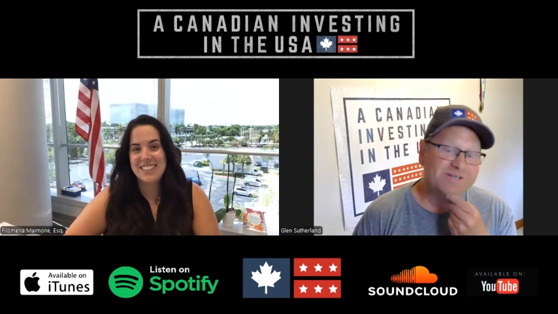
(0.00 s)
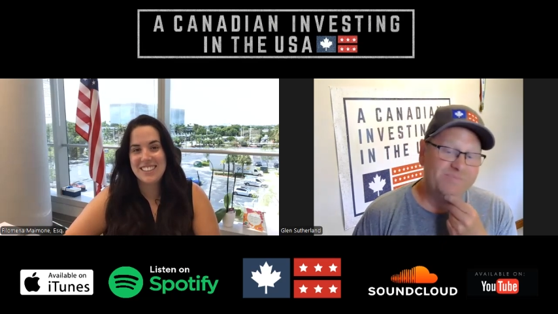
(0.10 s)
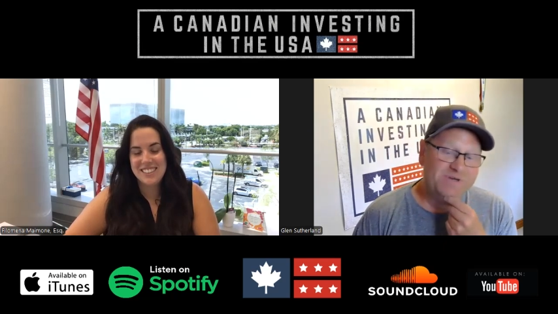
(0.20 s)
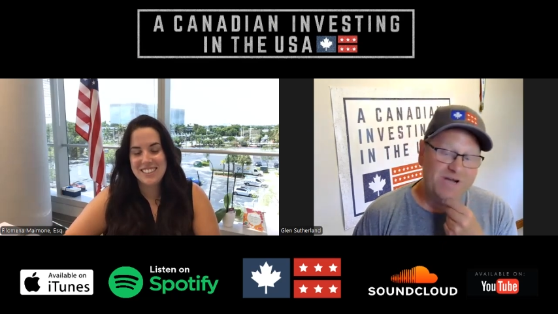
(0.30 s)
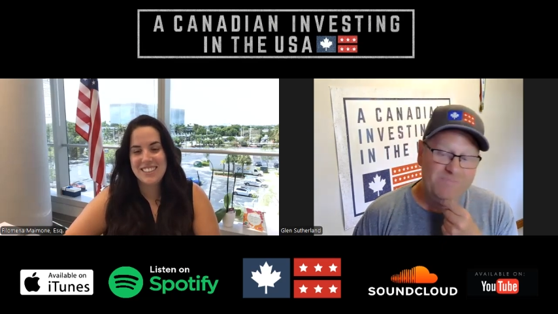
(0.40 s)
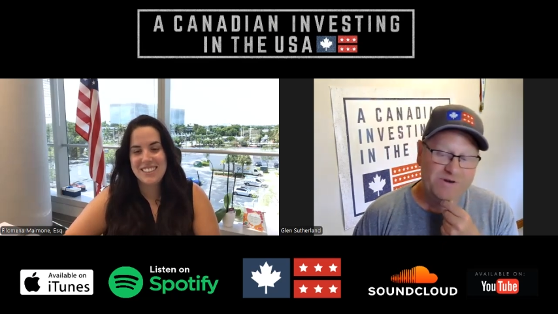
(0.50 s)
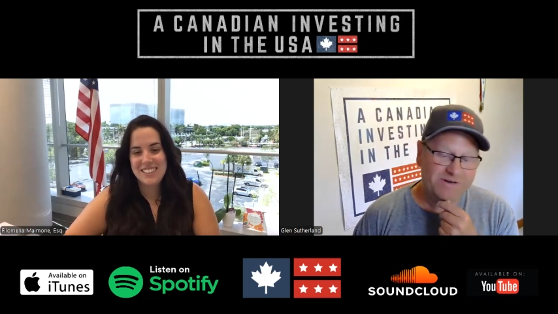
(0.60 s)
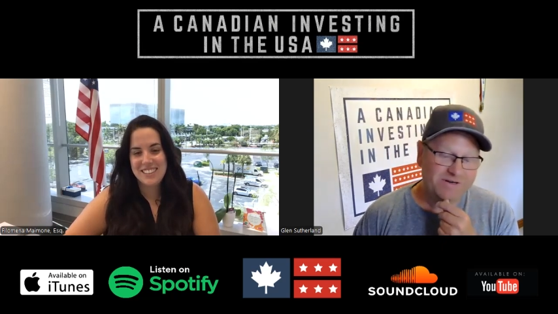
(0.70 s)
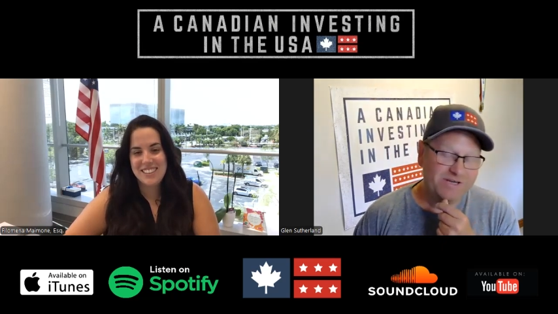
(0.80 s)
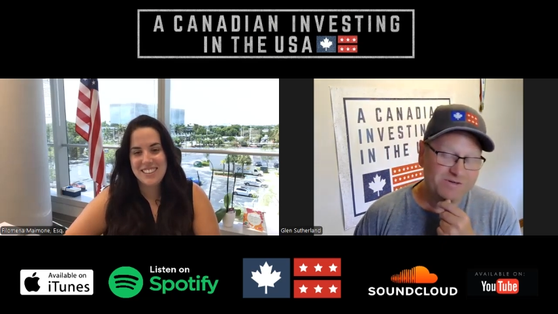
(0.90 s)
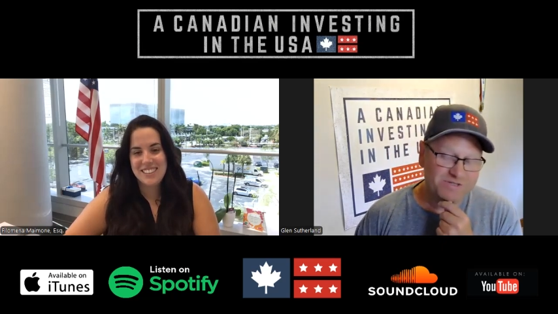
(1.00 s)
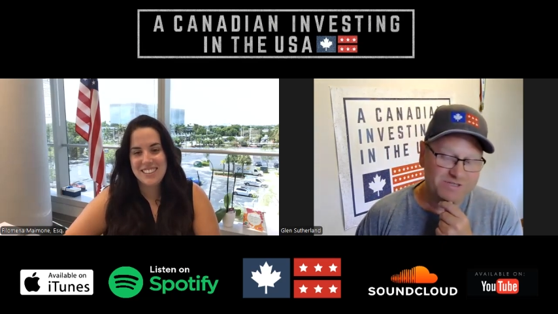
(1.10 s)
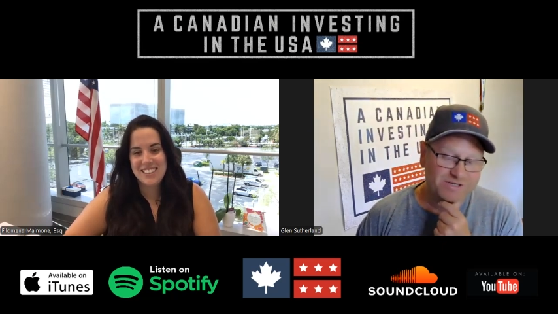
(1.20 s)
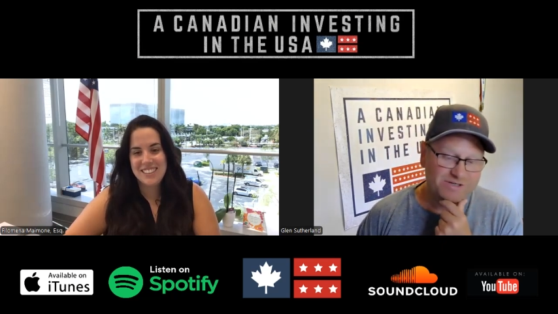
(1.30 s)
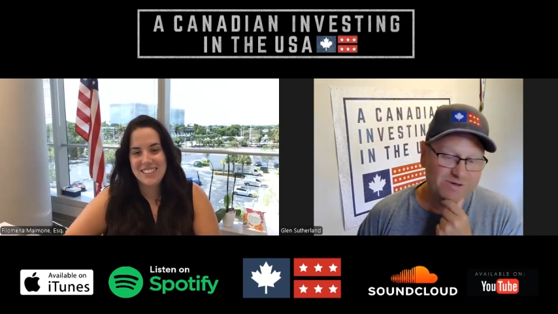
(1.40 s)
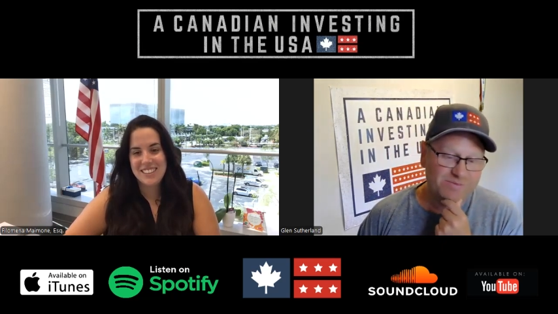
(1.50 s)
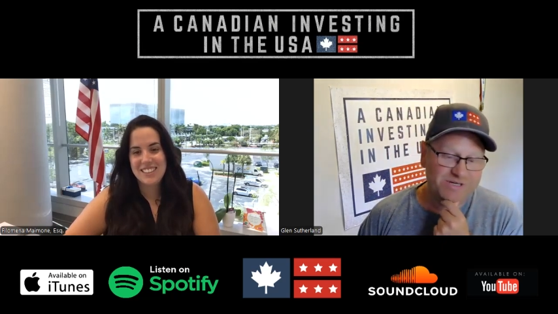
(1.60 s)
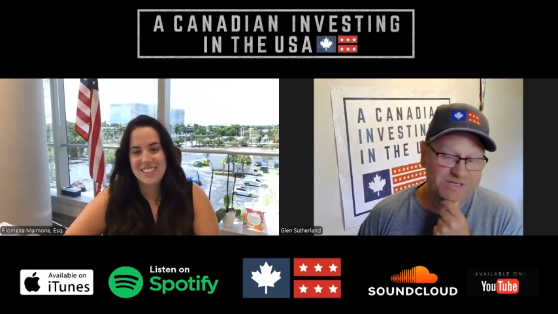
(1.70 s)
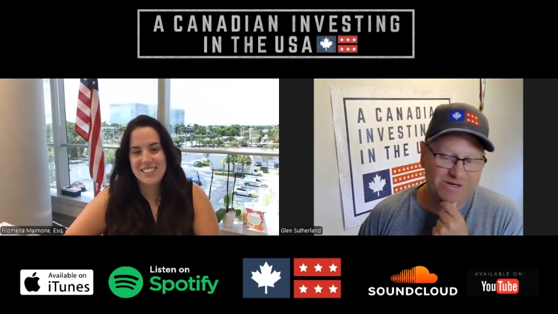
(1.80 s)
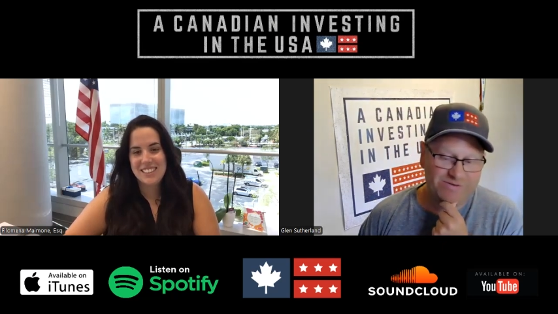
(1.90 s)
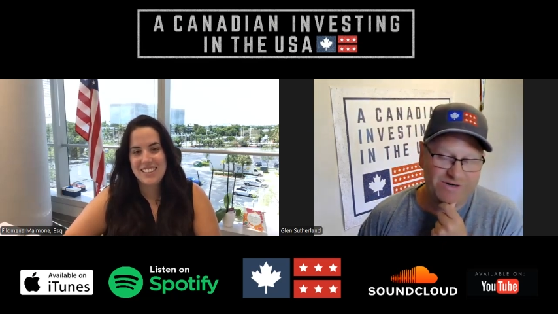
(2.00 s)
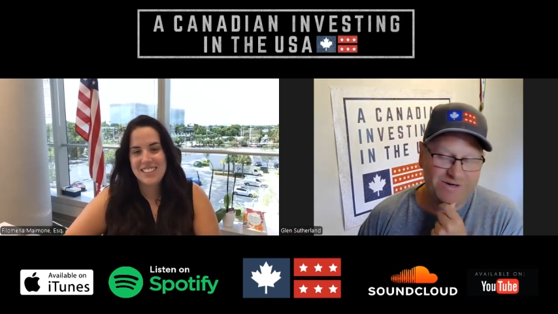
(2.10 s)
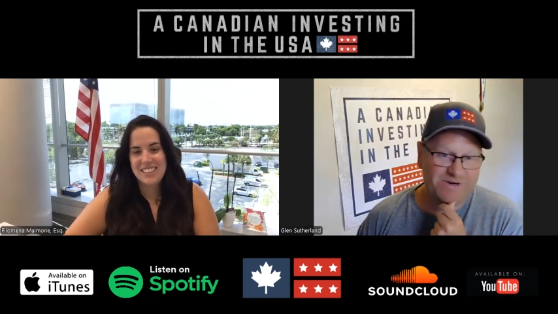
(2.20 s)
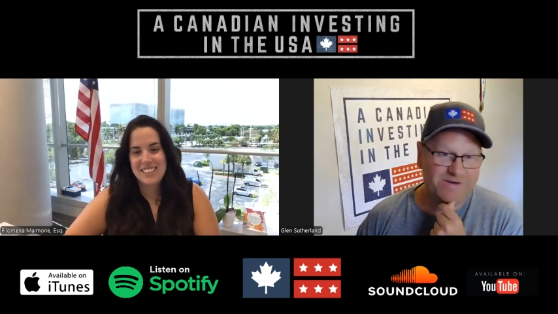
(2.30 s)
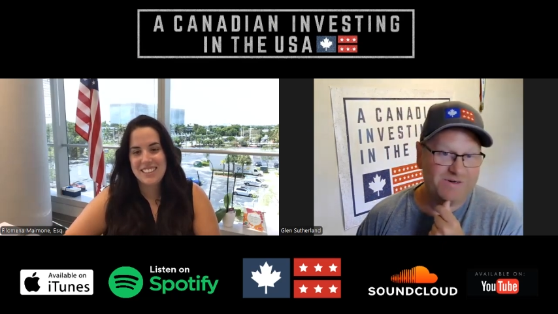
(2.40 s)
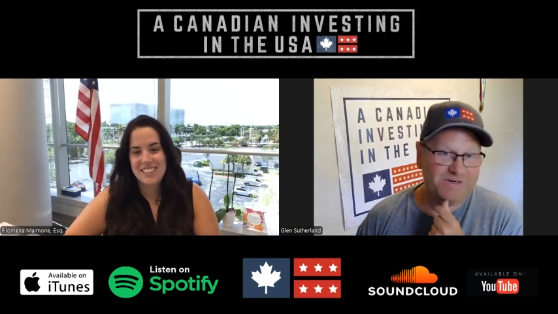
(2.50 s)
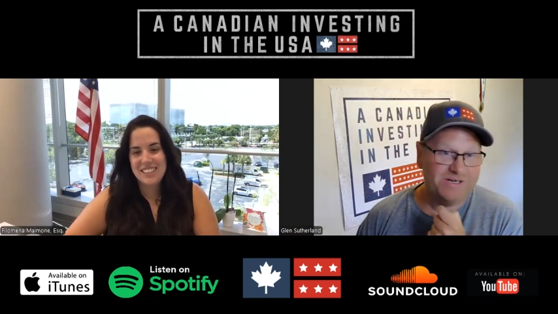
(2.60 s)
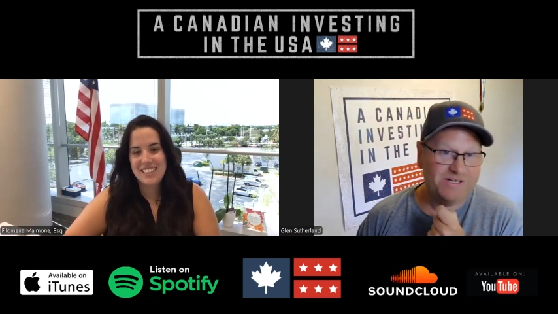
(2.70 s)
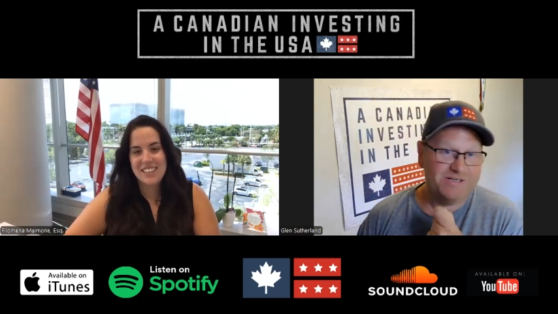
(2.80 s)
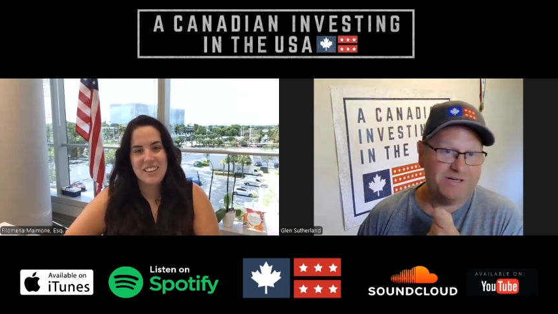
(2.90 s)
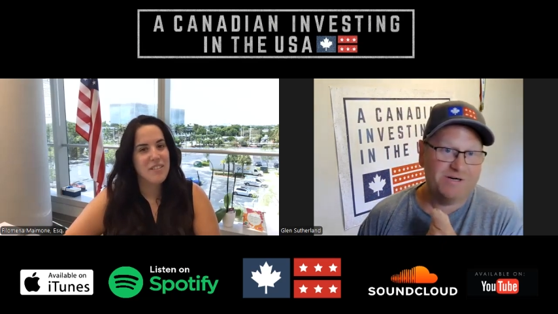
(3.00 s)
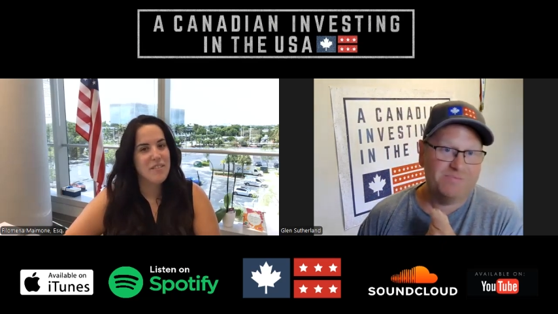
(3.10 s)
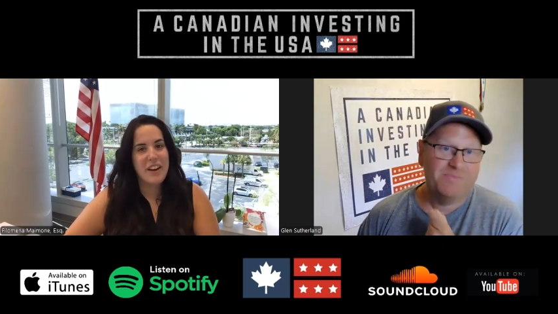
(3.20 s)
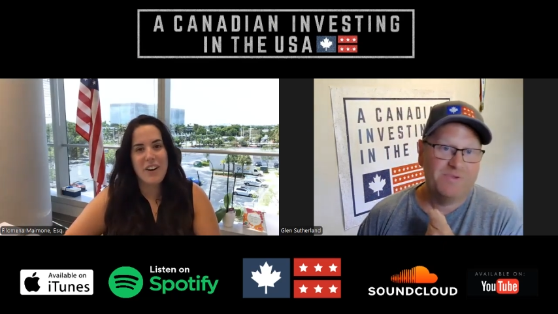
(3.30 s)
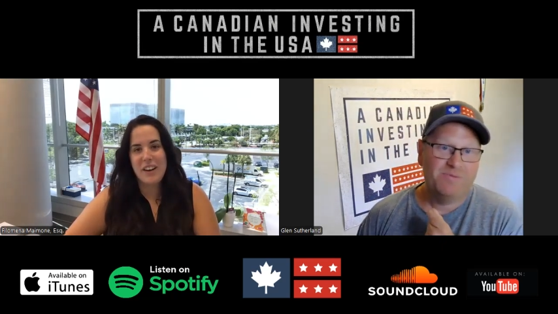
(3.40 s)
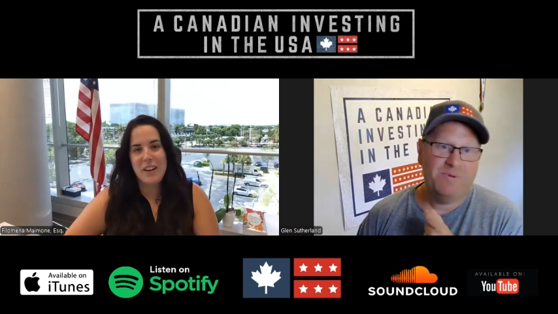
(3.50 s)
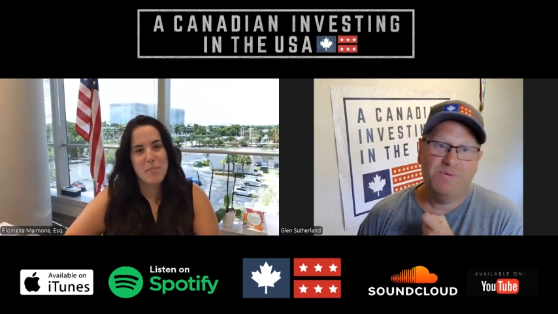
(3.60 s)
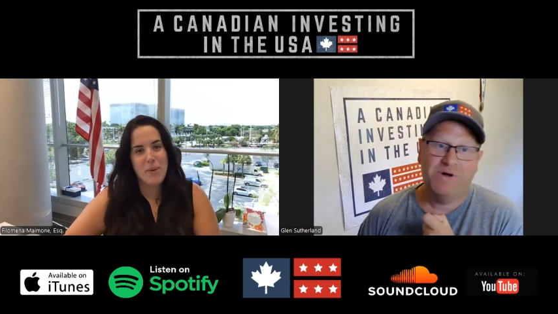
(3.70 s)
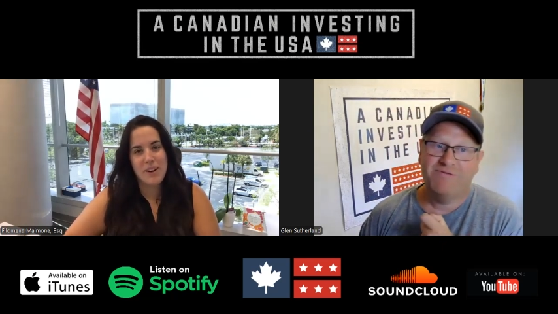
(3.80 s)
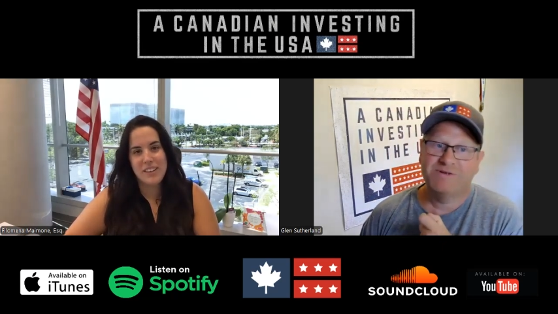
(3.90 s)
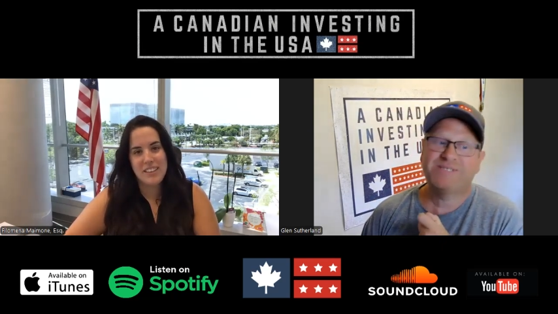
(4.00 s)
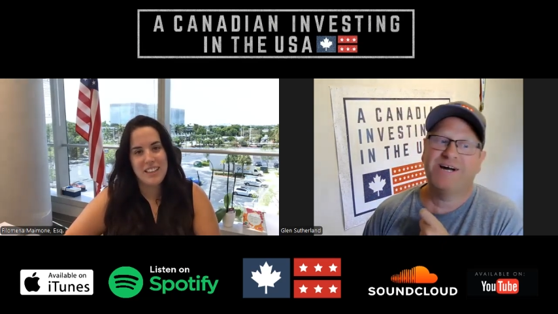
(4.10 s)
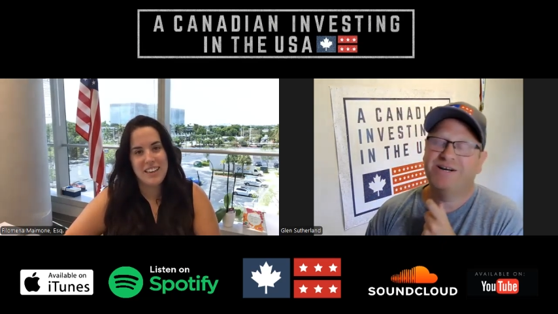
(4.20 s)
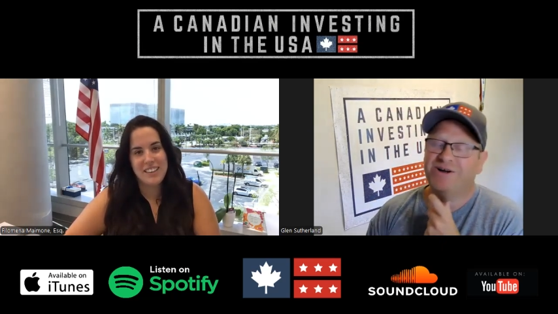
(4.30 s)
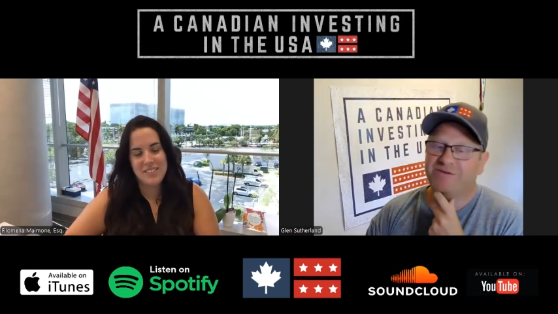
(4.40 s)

Speaker 1: something I've been interested in doing myself, and I've never done it. Um, Very important. We'll have a side